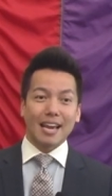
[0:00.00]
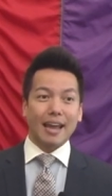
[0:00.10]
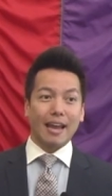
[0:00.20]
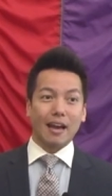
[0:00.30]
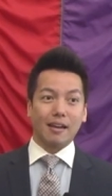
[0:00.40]

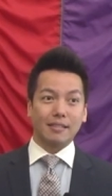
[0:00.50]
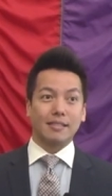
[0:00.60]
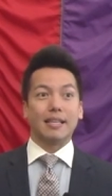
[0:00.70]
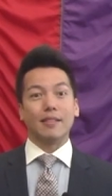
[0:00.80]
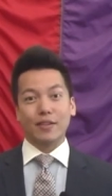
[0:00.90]
And
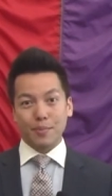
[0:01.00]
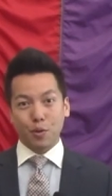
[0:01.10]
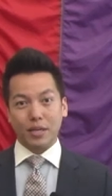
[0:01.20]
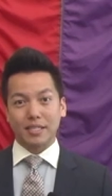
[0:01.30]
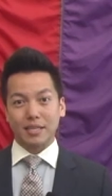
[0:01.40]
then they
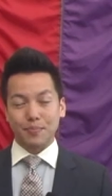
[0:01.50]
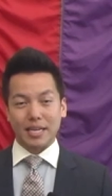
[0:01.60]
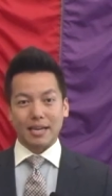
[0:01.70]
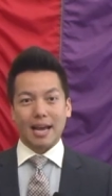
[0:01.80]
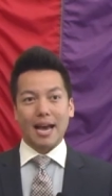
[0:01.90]
appointed
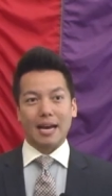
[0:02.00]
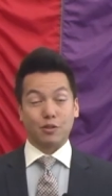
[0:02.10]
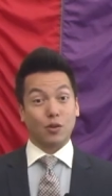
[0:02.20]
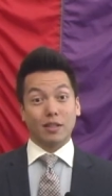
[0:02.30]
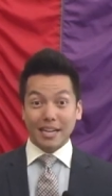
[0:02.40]
me as,
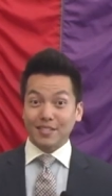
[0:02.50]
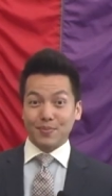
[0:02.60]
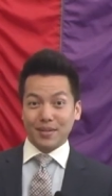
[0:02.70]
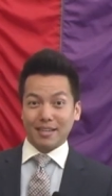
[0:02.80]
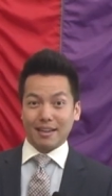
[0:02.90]
or elected
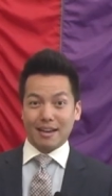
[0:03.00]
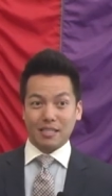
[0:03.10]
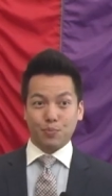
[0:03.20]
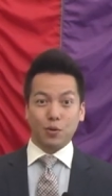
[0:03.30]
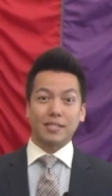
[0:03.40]
me
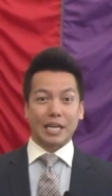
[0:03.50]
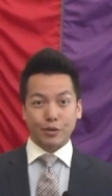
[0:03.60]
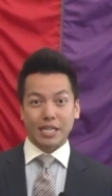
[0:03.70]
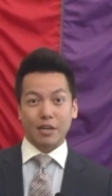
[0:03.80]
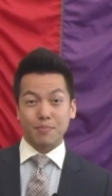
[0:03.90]
as board
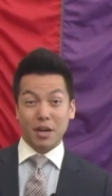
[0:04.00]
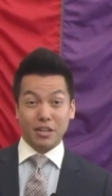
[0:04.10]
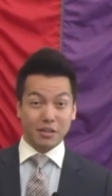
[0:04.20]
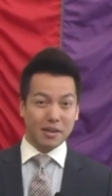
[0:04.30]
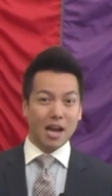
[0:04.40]
secretary about a
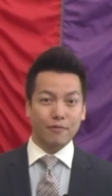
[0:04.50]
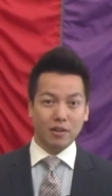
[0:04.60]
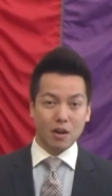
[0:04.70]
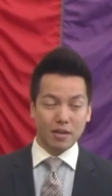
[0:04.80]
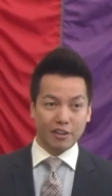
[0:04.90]
year and a half
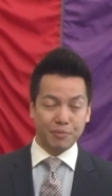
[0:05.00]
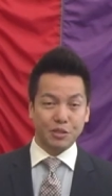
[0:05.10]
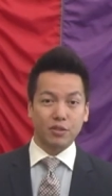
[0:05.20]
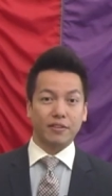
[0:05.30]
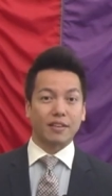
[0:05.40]
ago, and I've been
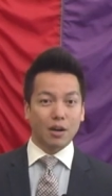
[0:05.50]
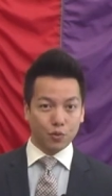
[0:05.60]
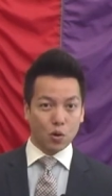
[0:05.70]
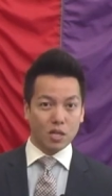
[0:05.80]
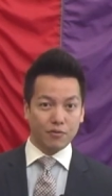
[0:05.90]
serving that
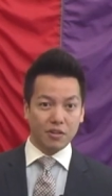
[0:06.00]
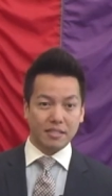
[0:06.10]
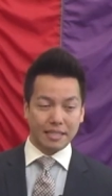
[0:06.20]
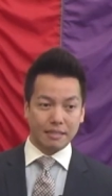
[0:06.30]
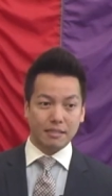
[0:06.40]
role ever
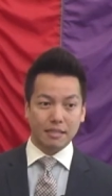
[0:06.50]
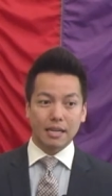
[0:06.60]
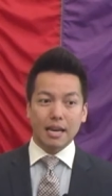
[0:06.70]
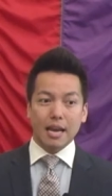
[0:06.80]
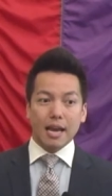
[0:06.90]
since.
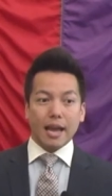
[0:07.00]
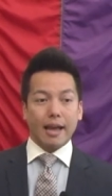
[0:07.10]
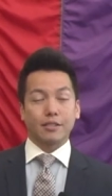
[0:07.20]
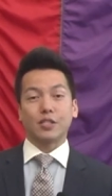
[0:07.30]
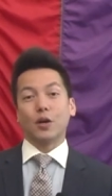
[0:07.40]

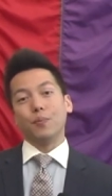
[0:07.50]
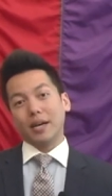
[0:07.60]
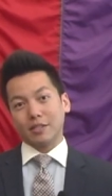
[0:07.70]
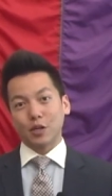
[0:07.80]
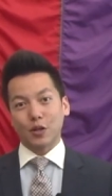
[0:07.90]
And so
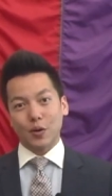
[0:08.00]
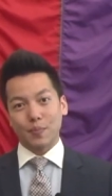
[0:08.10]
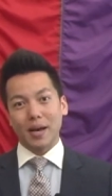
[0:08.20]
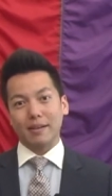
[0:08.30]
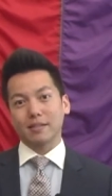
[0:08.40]
my
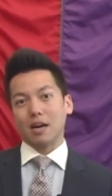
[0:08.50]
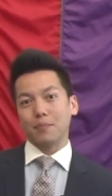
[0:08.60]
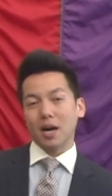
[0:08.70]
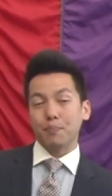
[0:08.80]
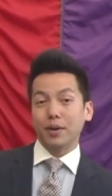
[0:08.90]
term has
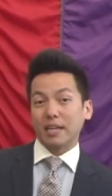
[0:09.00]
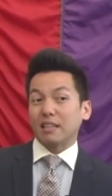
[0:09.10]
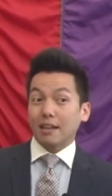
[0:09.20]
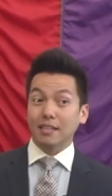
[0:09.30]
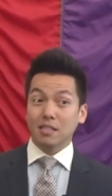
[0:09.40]
come up, but
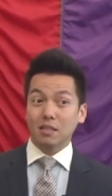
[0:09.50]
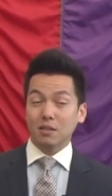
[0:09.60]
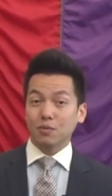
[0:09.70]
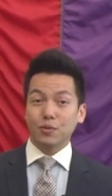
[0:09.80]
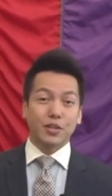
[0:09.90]
I'd like
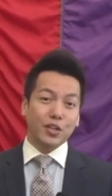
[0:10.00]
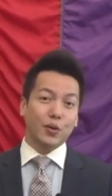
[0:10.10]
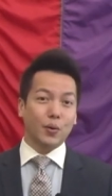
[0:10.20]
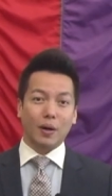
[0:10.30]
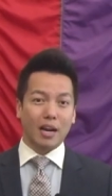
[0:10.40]
to
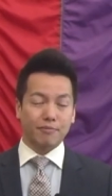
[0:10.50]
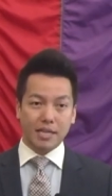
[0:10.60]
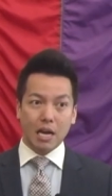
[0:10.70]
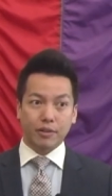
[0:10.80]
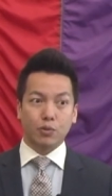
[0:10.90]
renew. I've been
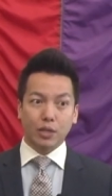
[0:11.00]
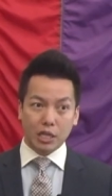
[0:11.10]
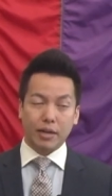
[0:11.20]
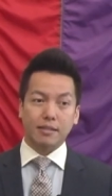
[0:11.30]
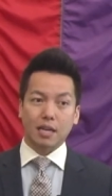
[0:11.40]
having a really
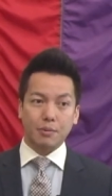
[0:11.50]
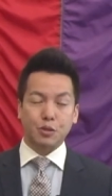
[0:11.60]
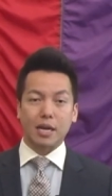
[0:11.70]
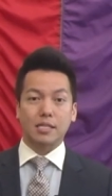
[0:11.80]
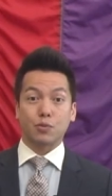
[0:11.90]
great time
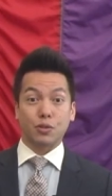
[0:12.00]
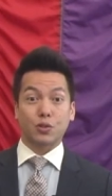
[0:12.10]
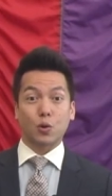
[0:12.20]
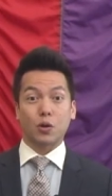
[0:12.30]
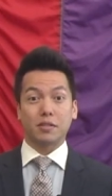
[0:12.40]
trying to
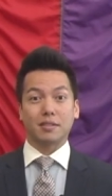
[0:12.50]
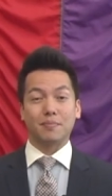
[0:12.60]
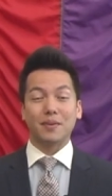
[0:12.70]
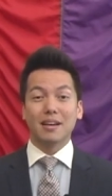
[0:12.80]
restore some